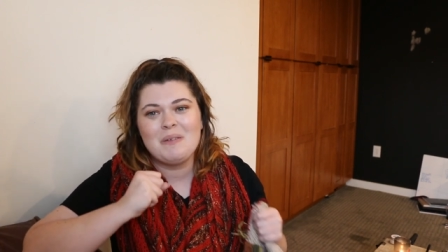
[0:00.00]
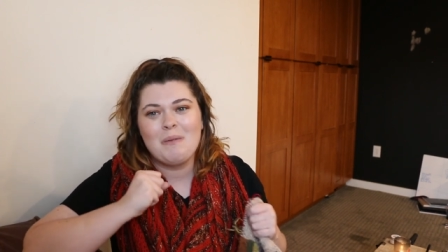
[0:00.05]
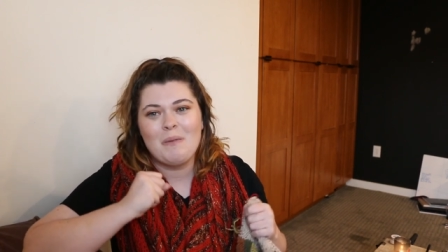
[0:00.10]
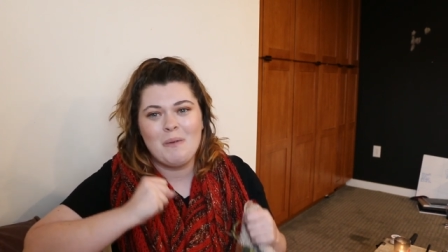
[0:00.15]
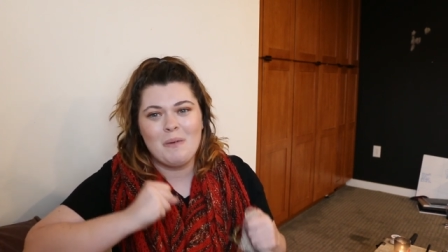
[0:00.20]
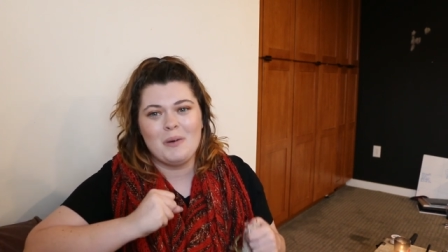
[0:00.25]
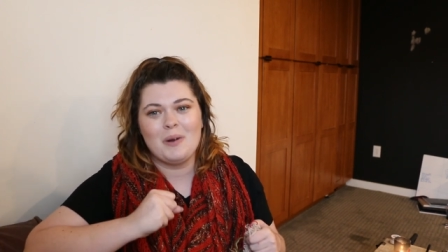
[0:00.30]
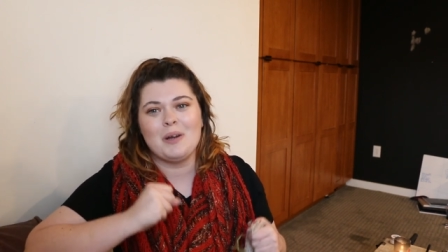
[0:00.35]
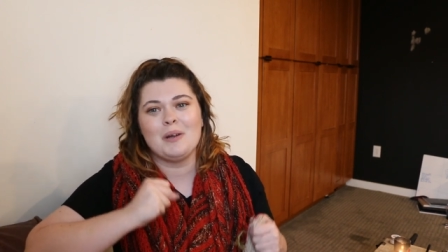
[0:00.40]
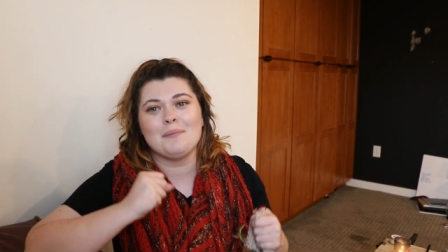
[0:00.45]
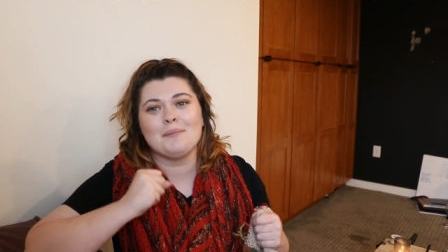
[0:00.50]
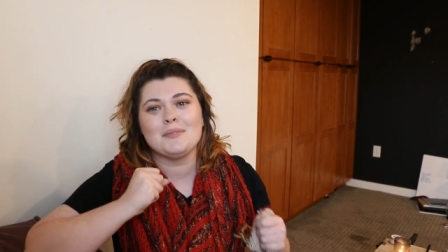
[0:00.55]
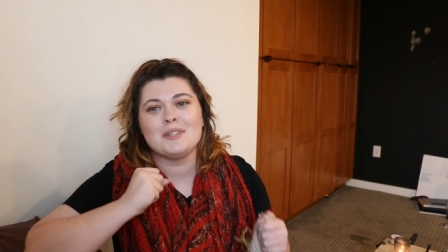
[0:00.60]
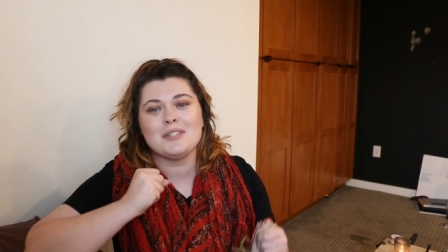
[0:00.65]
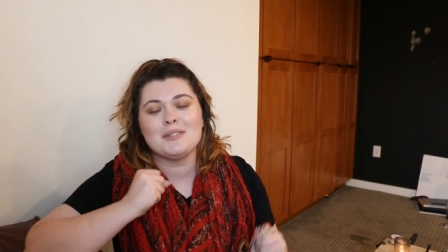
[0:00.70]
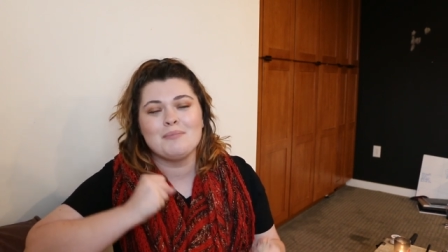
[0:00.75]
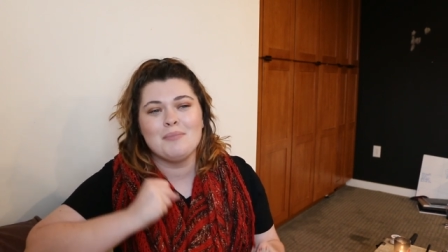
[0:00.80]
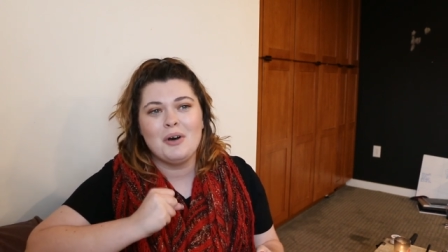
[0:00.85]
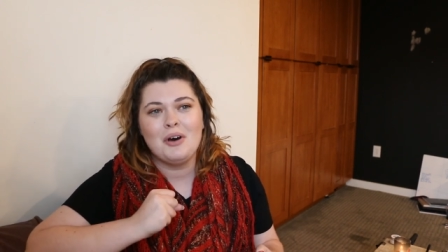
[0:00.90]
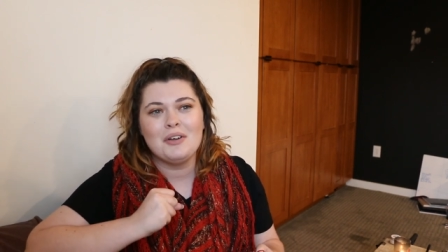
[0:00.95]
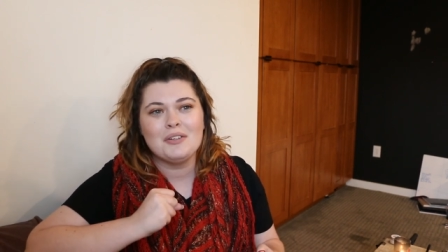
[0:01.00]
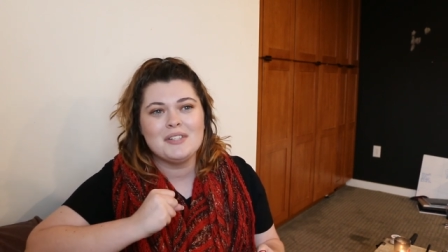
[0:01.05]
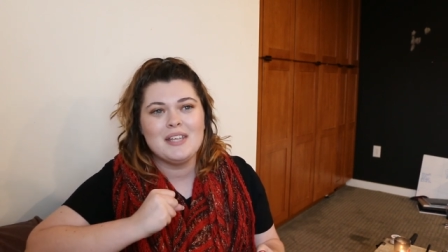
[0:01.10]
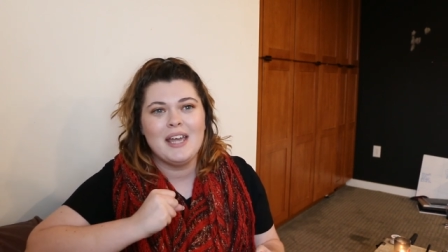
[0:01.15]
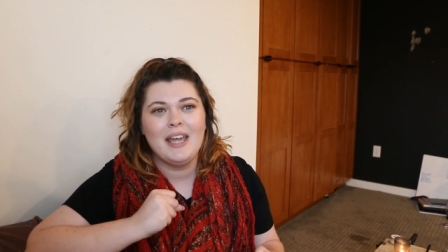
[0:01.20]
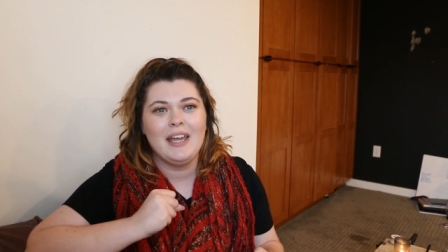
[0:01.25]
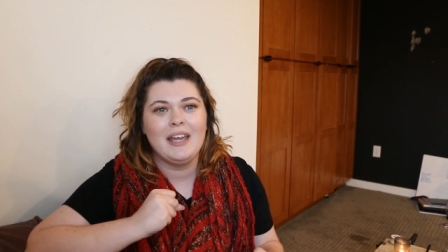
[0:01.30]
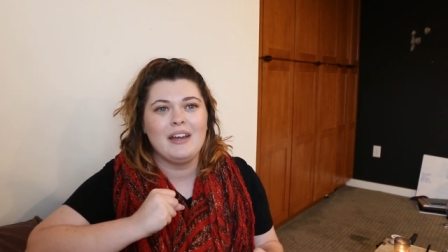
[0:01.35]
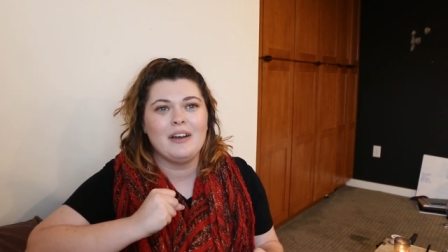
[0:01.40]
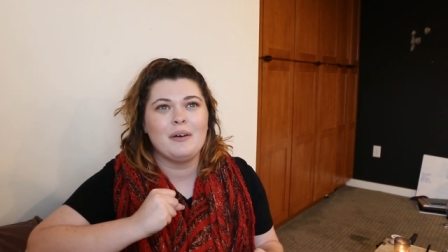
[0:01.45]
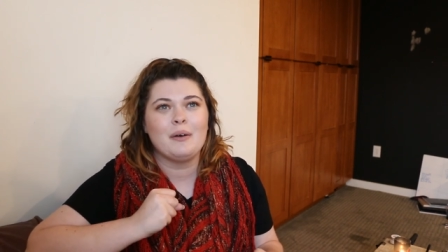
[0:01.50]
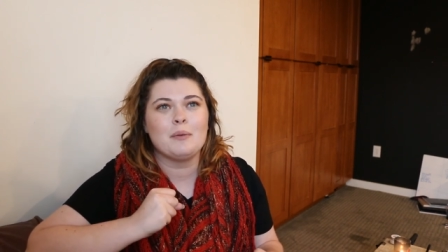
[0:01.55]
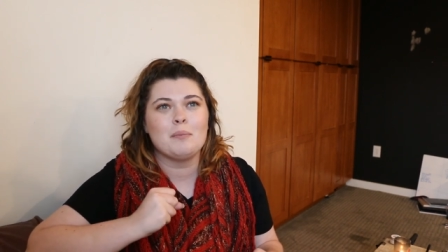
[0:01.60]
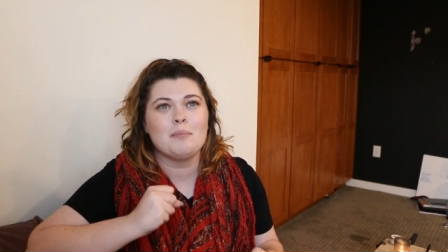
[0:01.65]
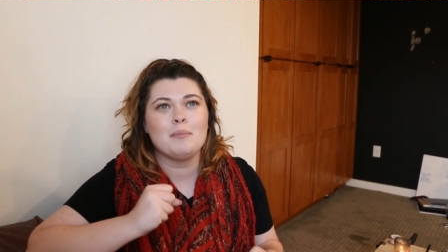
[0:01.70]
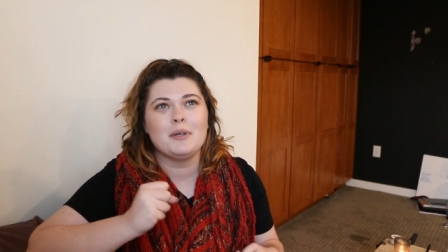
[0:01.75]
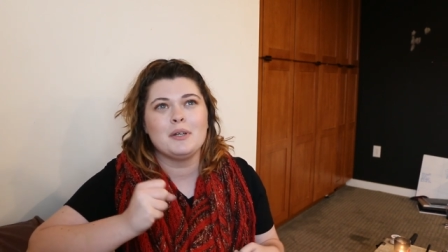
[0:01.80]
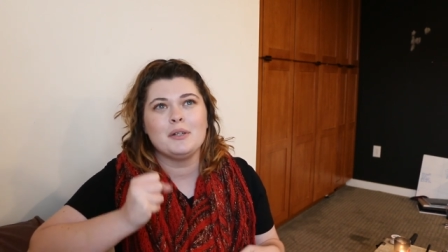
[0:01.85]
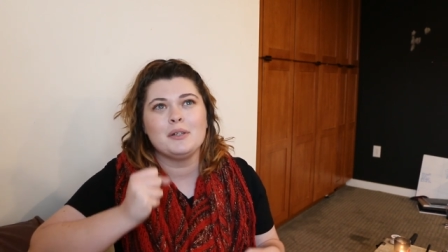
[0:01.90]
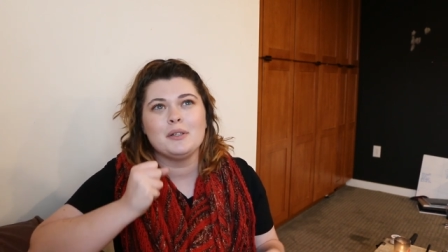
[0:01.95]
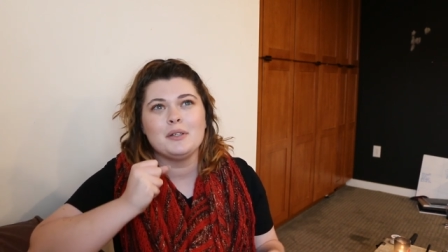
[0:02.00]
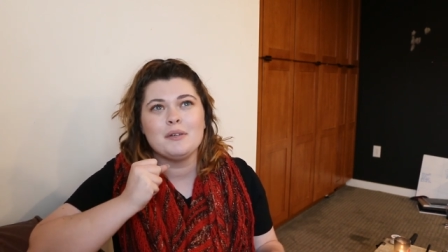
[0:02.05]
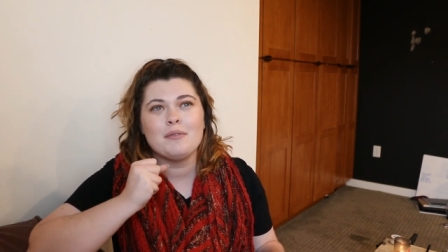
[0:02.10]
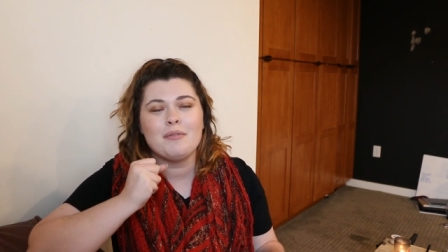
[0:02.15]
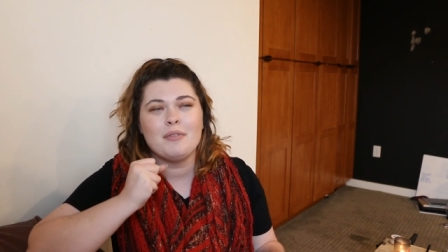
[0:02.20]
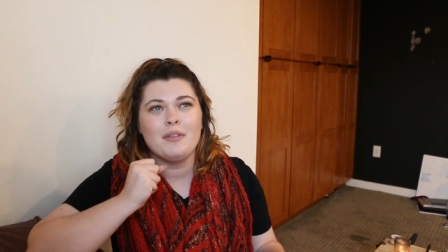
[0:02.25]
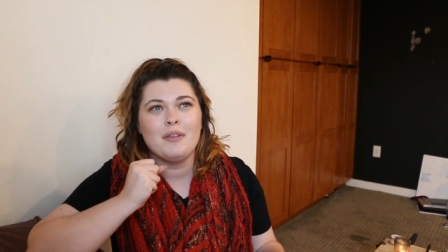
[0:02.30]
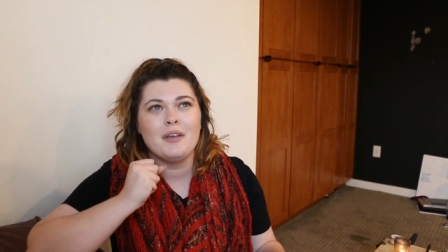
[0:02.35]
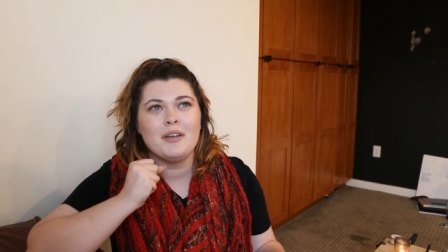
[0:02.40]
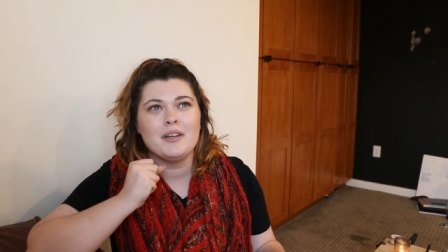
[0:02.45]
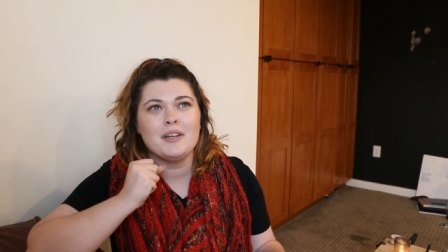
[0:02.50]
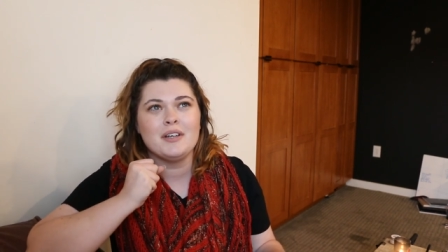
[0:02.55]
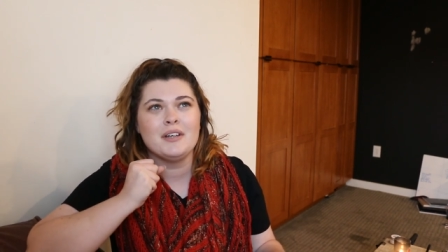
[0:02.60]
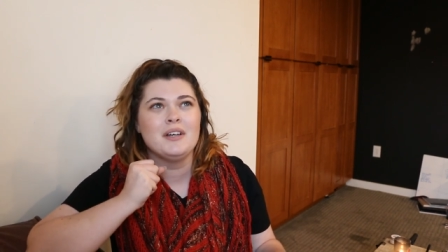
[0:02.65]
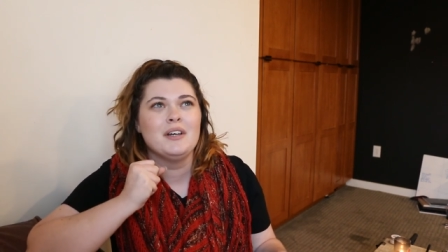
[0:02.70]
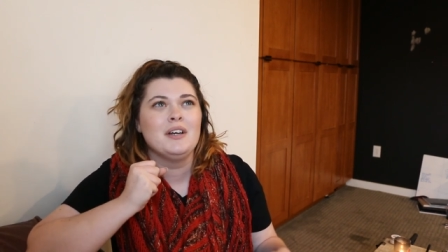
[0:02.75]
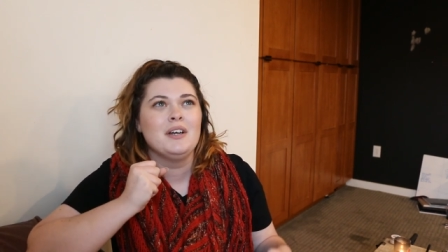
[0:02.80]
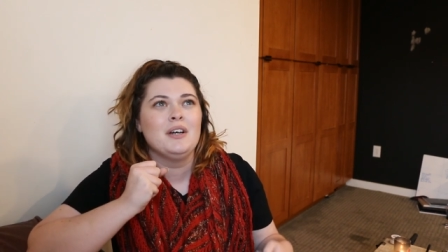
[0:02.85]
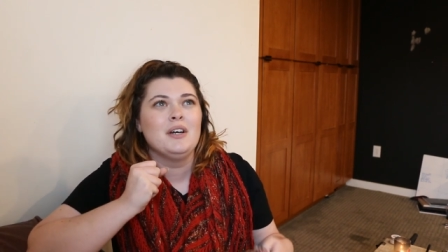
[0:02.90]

warm, small town, middle of the